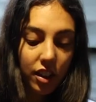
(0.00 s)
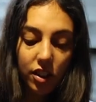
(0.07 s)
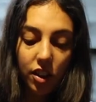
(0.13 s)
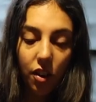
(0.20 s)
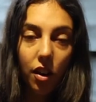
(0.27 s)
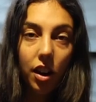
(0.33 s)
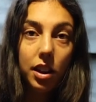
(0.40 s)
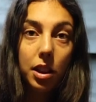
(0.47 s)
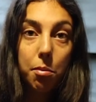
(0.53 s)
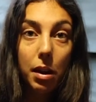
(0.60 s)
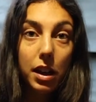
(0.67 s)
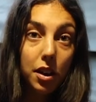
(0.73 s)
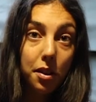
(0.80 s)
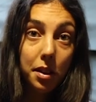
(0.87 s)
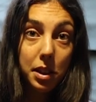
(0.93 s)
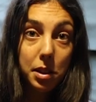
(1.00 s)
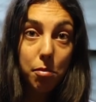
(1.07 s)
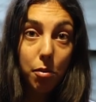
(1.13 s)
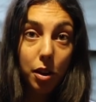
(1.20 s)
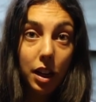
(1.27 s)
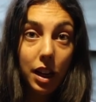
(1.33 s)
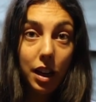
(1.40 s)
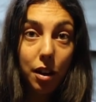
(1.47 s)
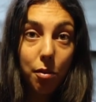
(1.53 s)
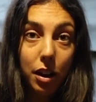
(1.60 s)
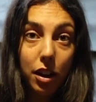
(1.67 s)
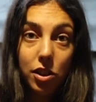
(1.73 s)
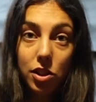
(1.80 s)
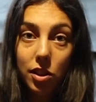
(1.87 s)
So on the menu this morning, we are